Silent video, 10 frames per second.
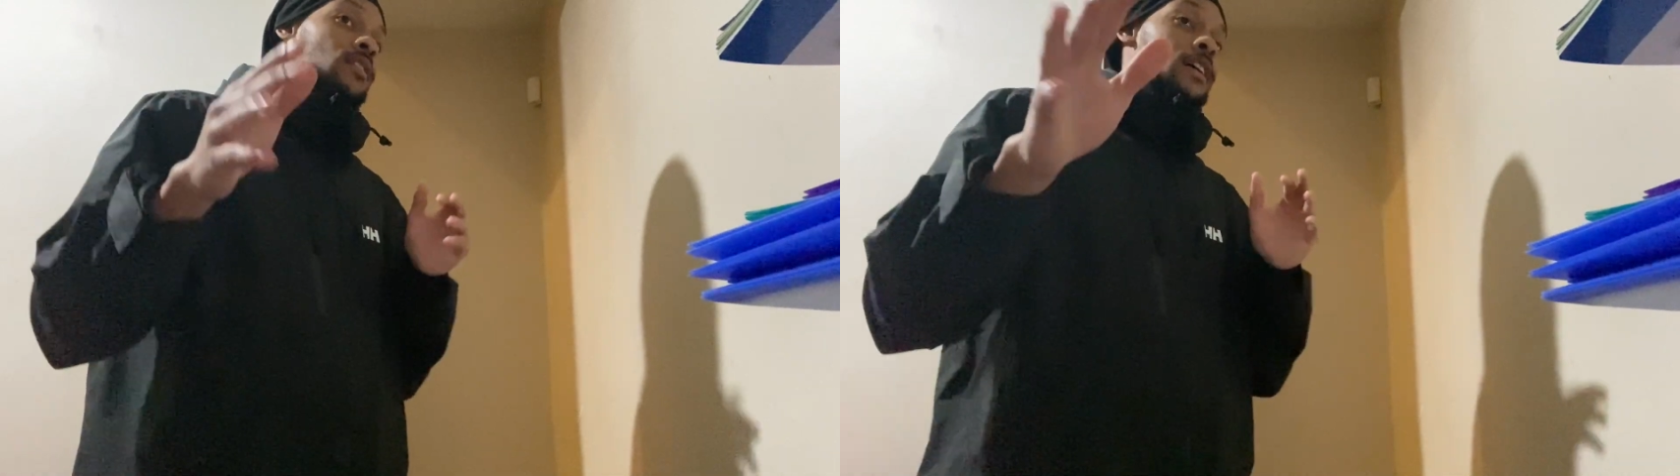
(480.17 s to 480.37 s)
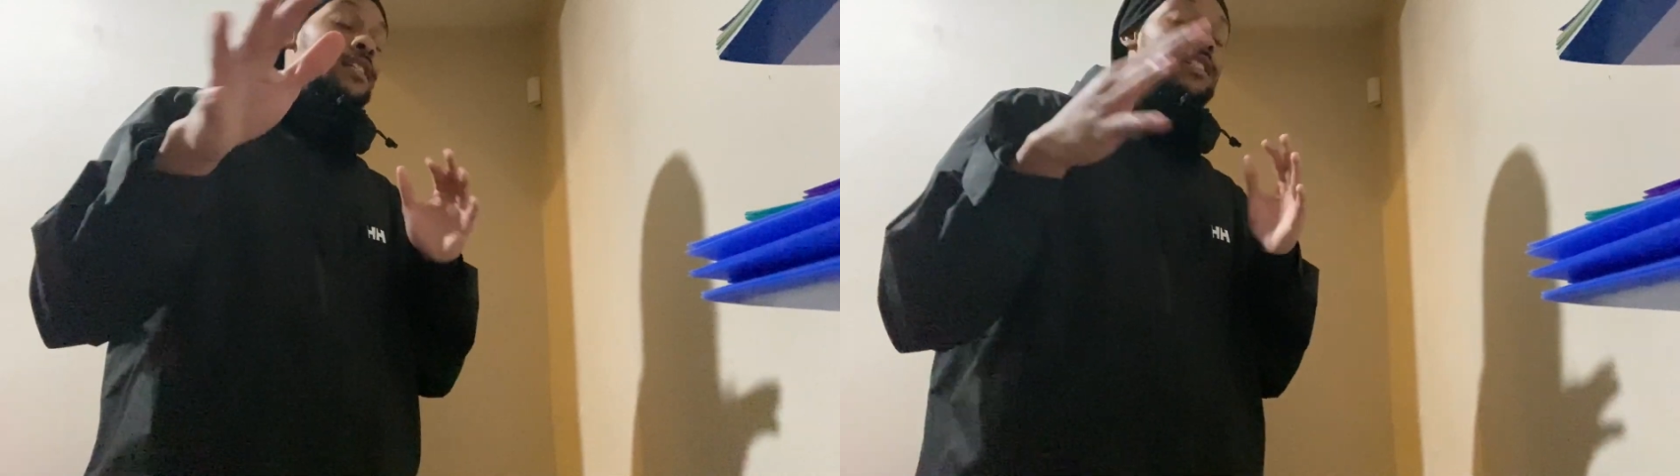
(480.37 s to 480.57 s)

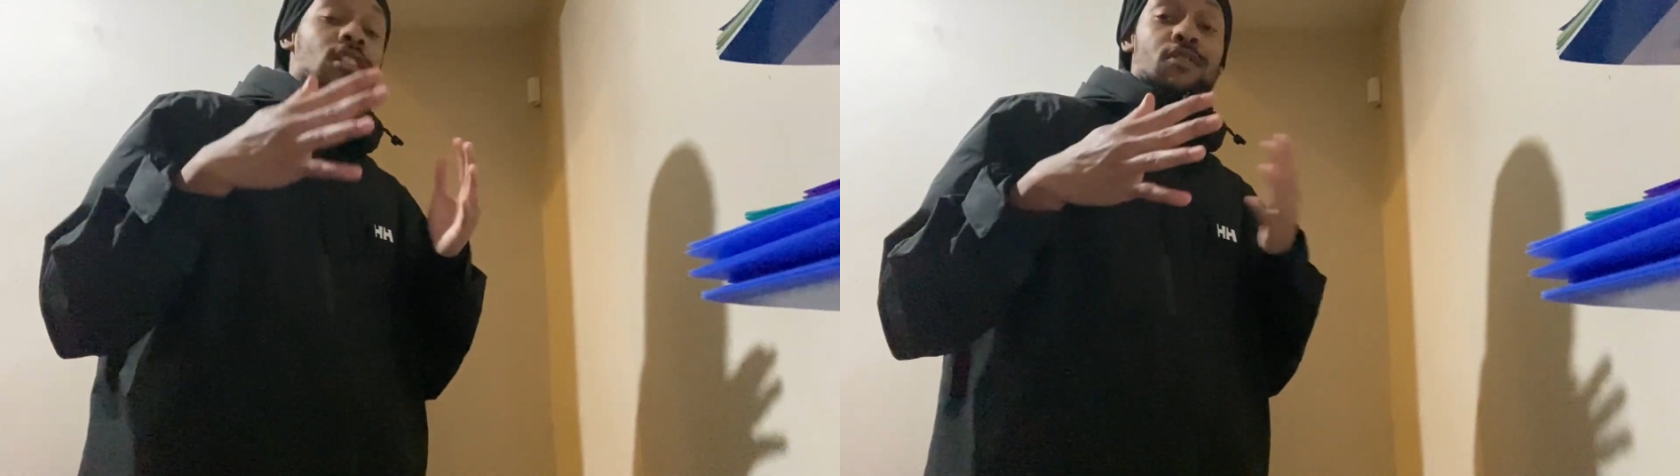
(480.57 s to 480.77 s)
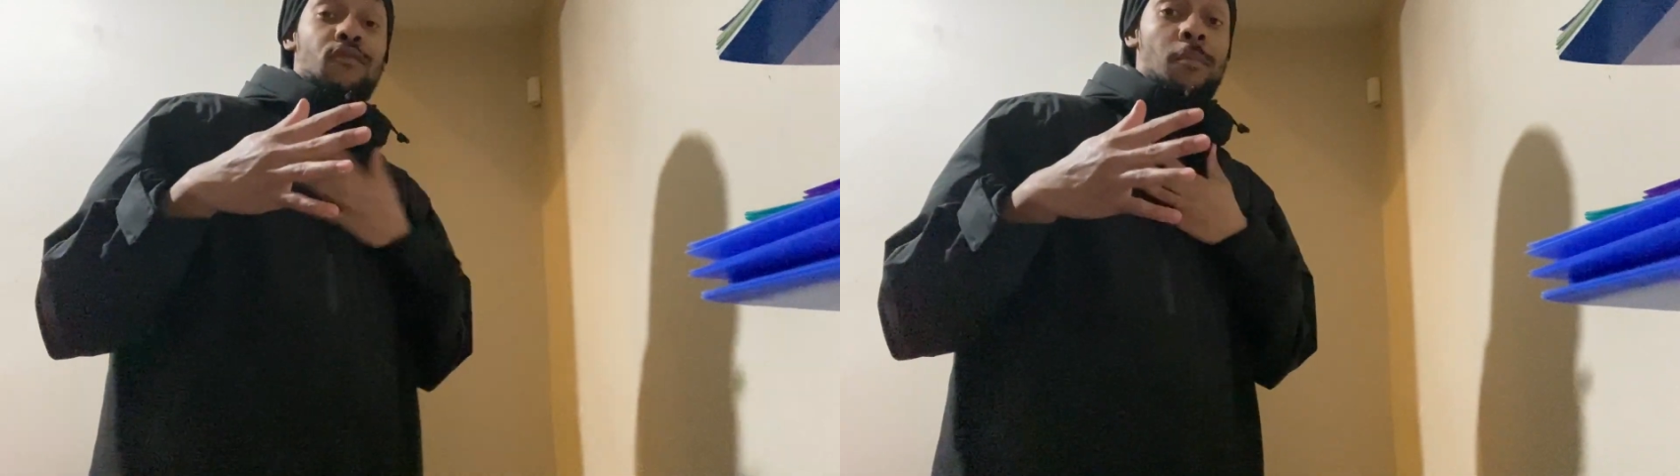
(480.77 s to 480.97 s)
This
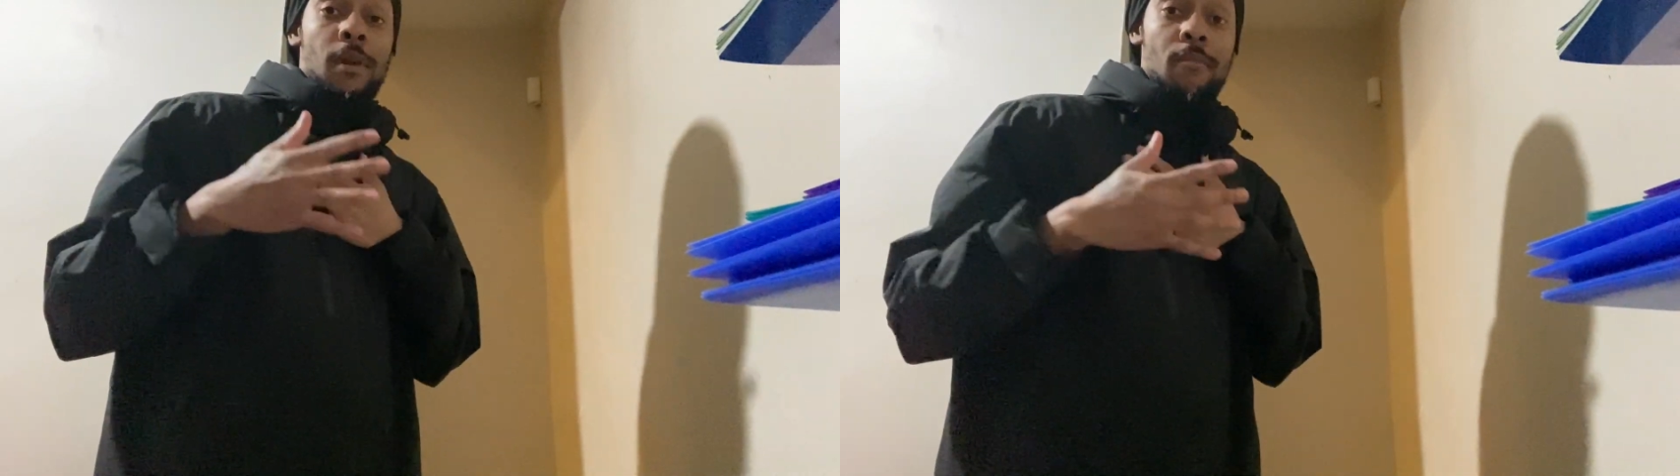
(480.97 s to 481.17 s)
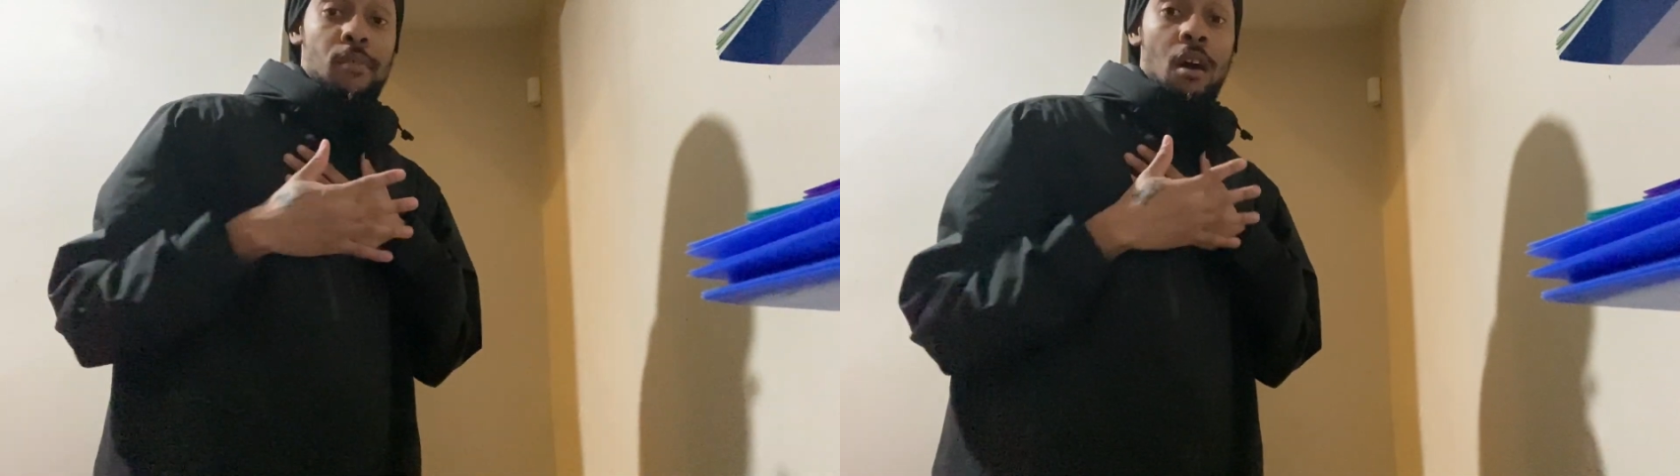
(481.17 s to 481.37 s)
is for
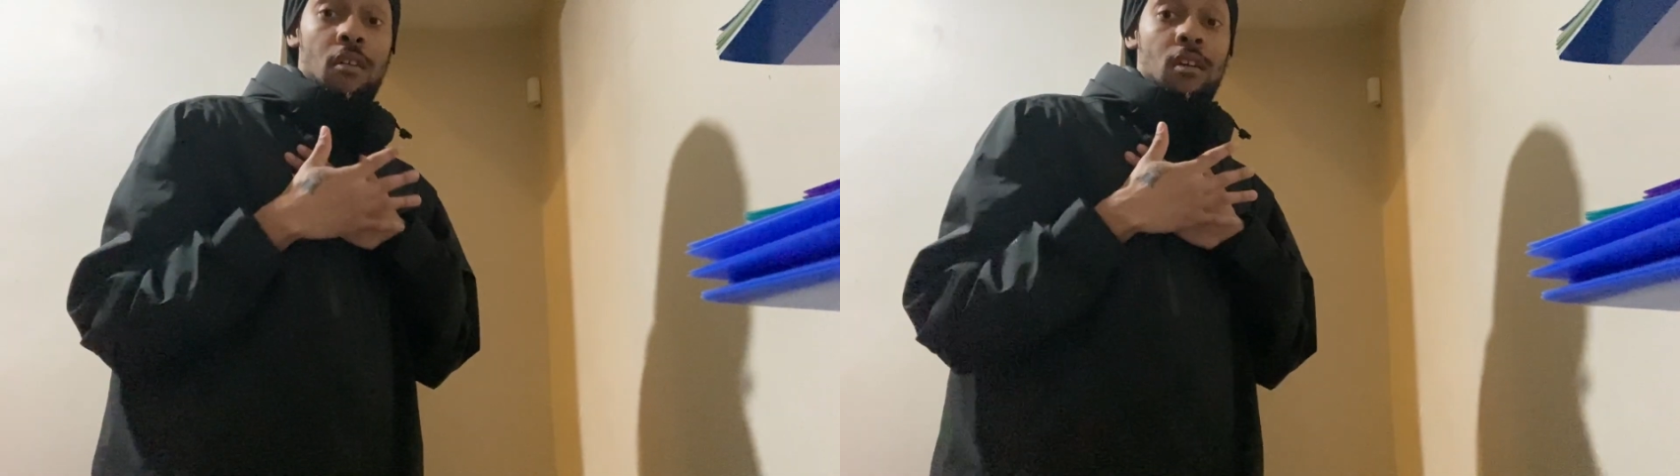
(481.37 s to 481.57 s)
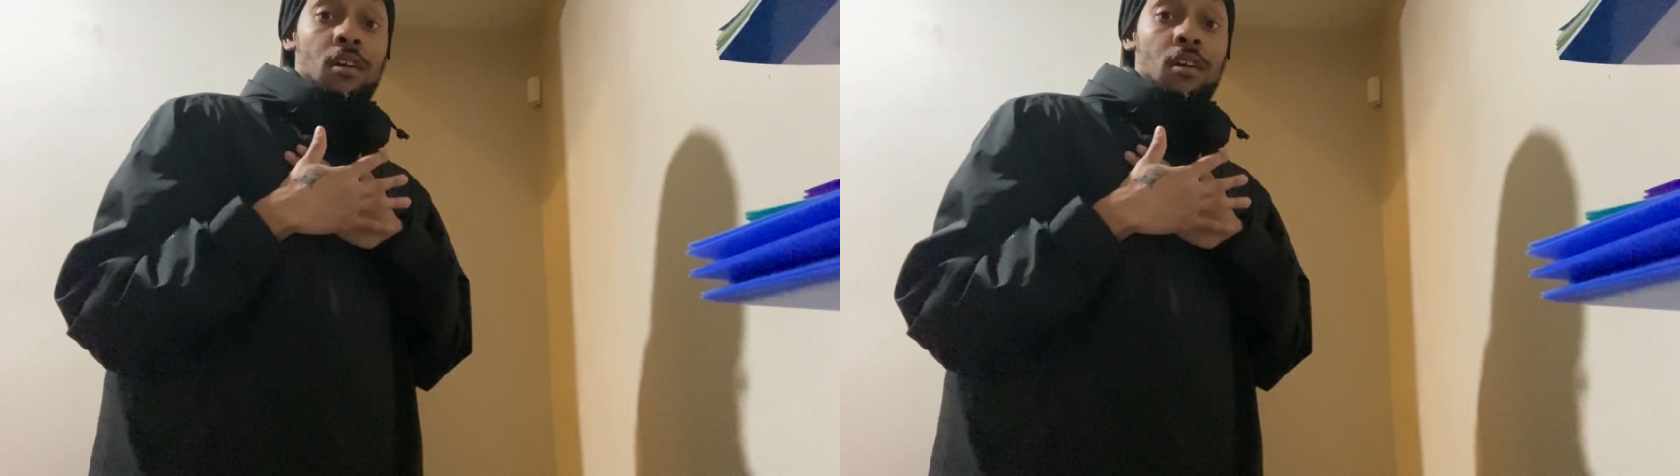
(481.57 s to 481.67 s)
me, bro.